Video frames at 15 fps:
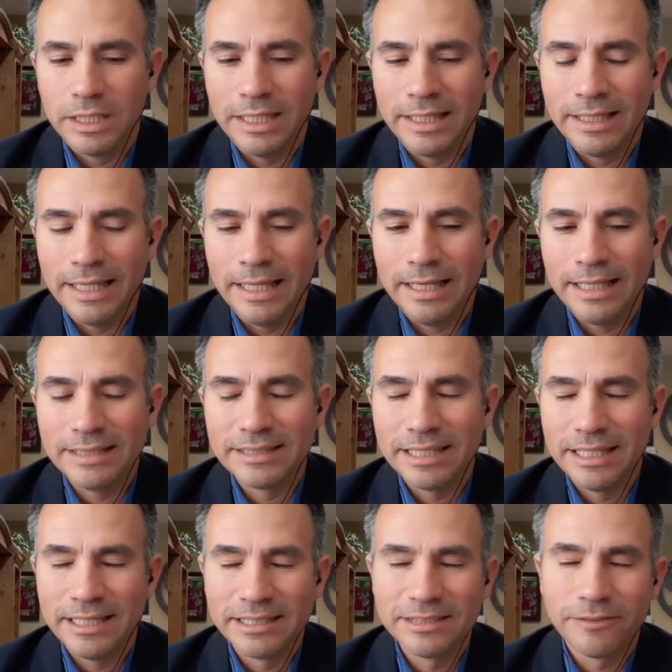it
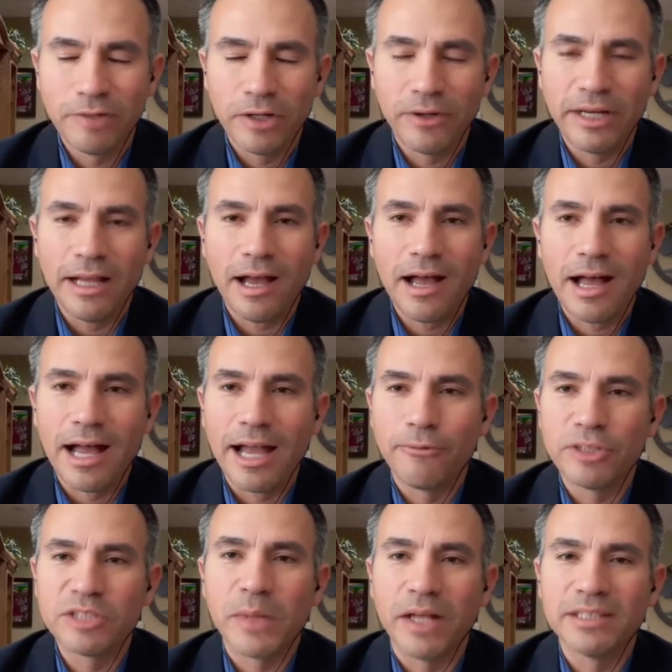is a very high
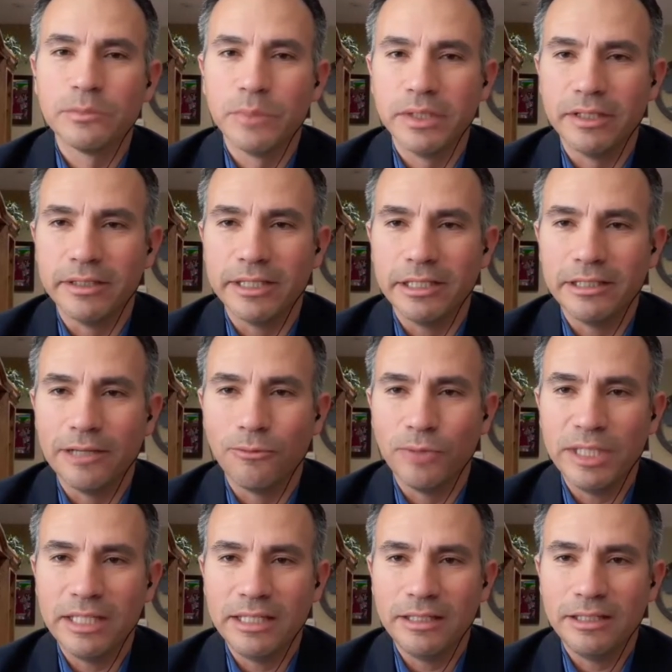responsibility that
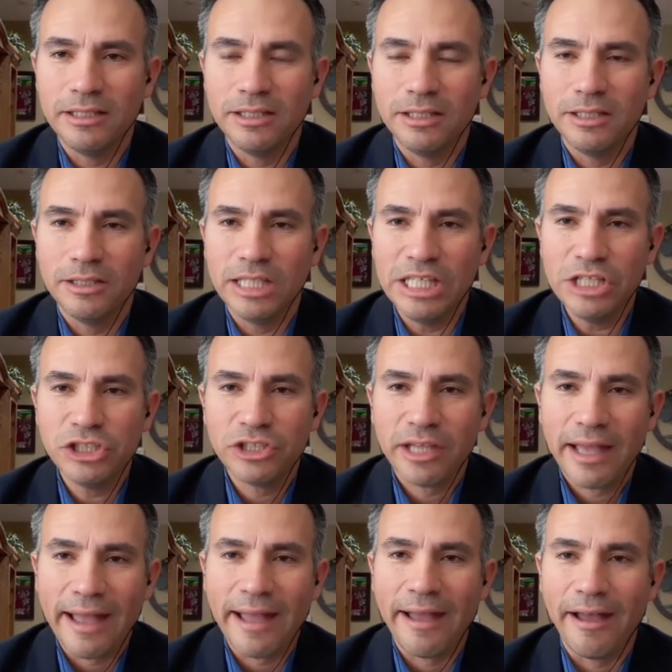we each
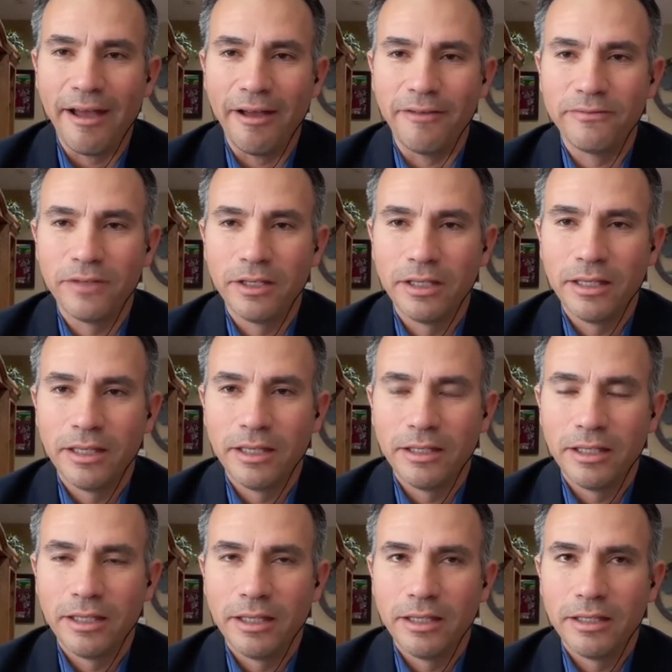have
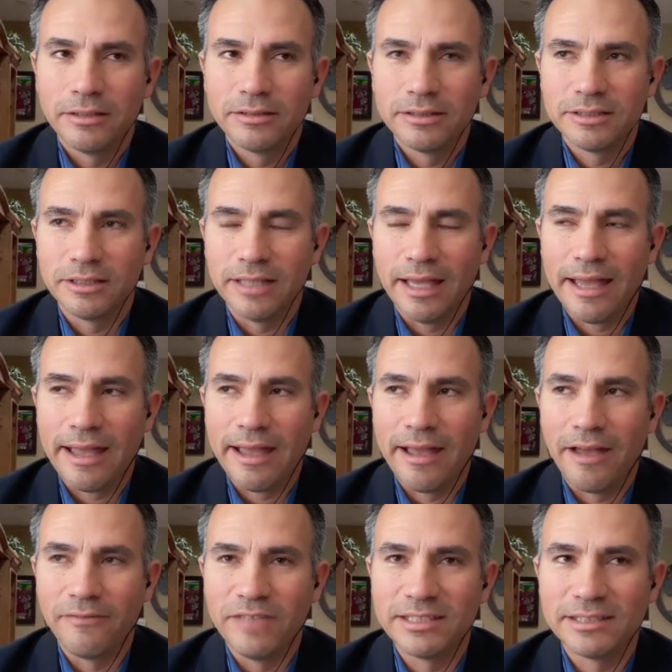to
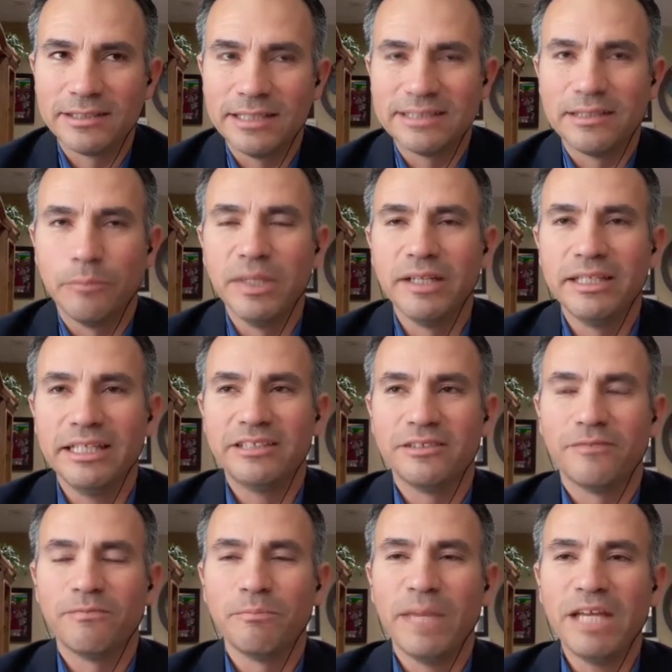have this ability
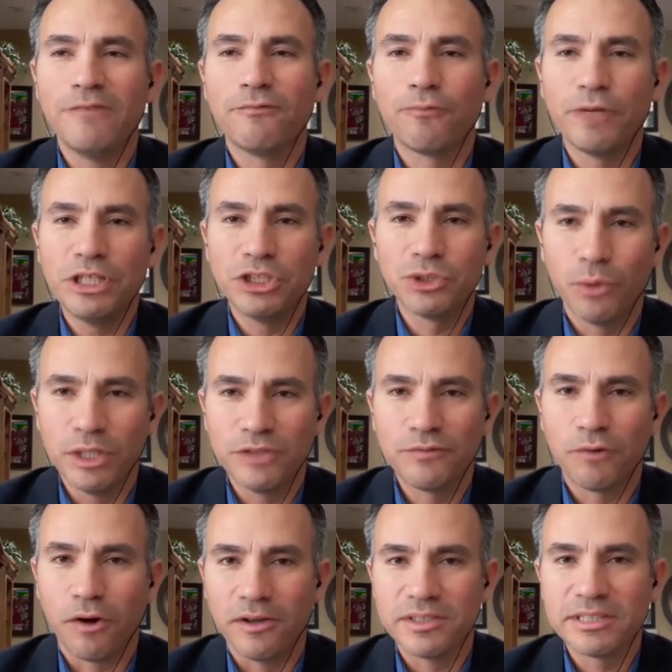to make free choice
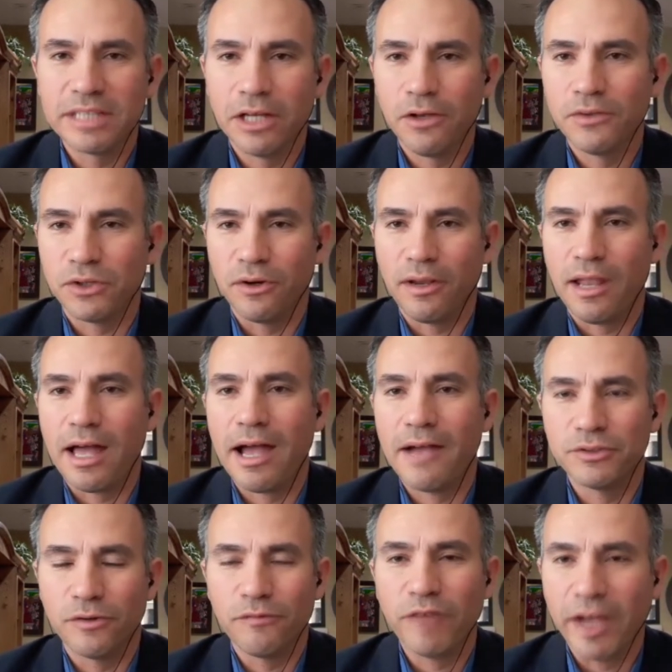for ourselves, our
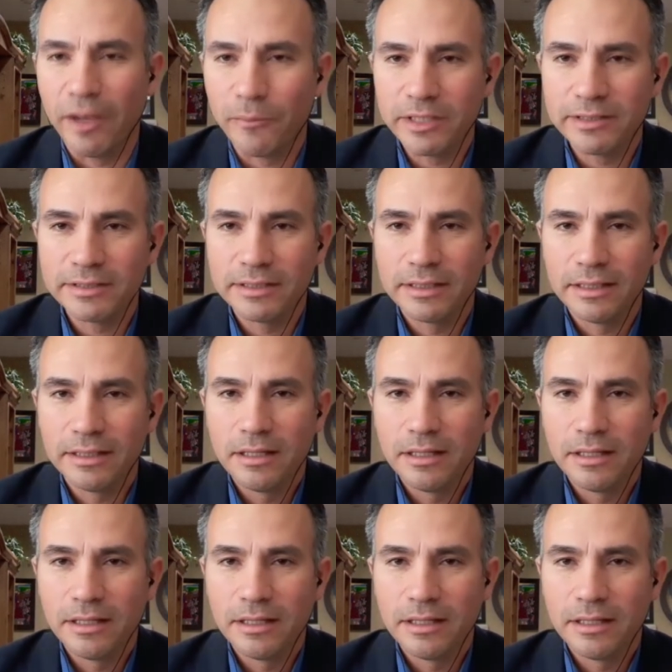lives, our families.